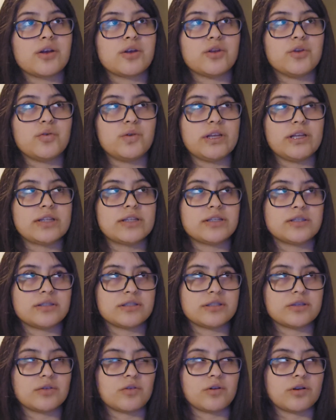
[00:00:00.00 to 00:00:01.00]
You need to
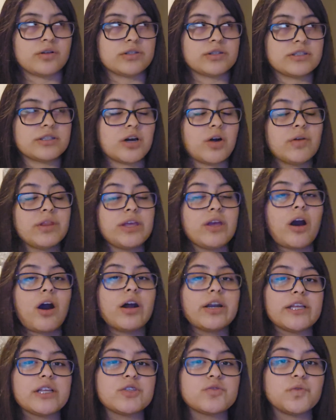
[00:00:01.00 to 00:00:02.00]
tell the
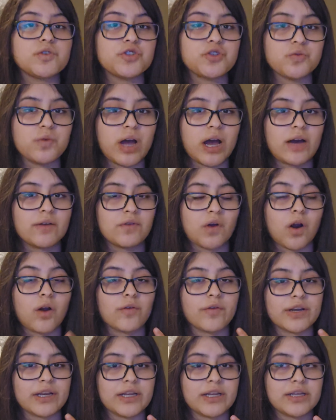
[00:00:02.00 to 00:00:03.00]
audience what you have
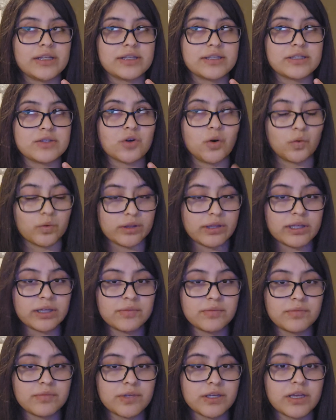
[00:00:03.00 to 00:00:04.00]
already told
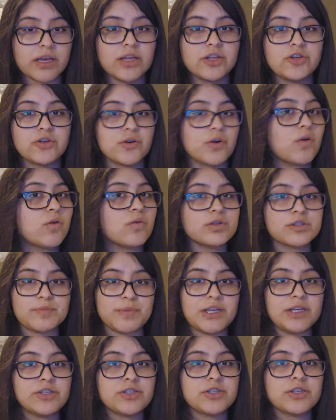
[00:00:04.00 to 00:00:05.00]
them in your whole
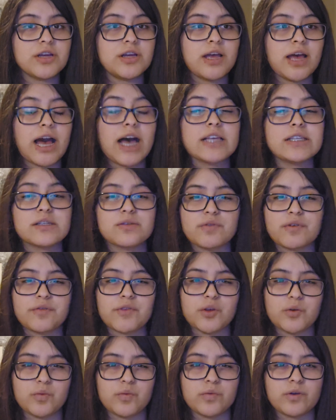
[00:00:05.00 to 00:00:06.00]
speech as a
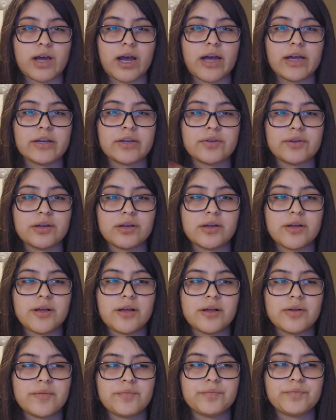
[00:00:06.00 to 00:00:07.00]
review guide.
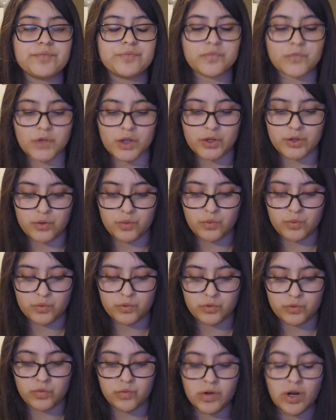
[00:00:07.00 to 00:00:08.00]
You
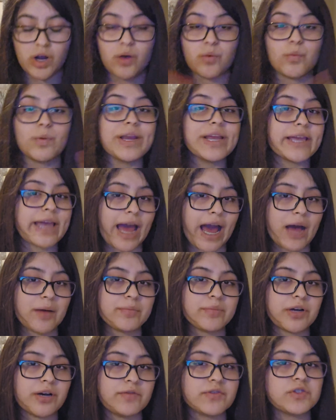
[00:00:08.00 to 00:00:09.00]
do a recap
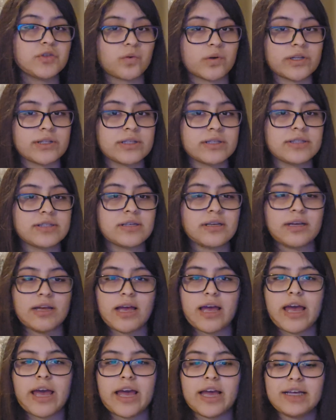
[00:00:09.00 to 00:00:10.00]
of sorts.
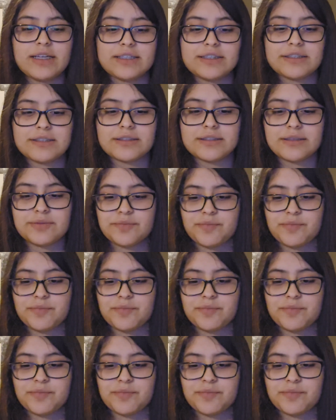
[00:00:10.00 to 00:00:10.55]
And